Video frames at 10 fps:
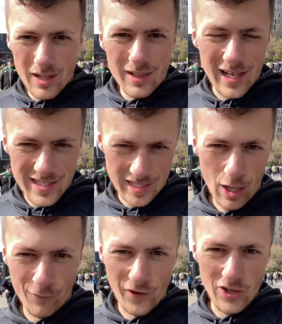Let's see
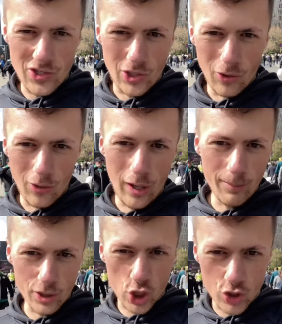how things go.
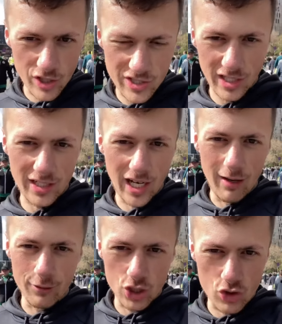I'm going to trust Eddie Howe.
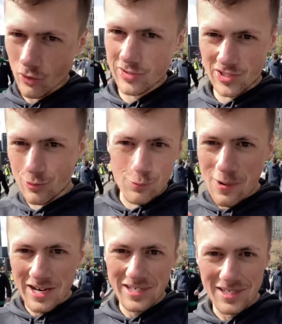I'm going to trust this
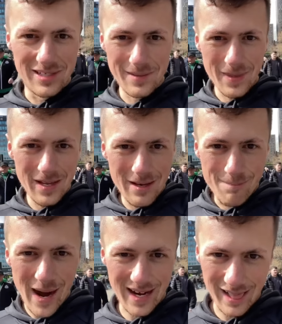wacky
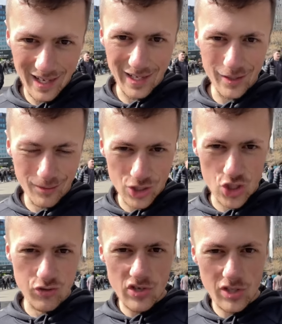backline. I'm going to
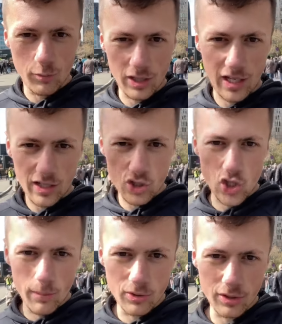trust that we can get the
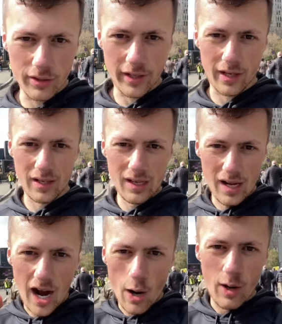job done today.
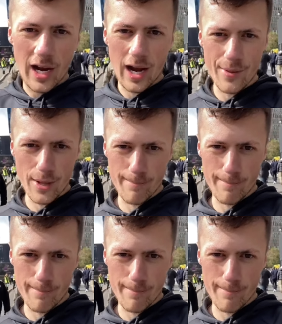How are the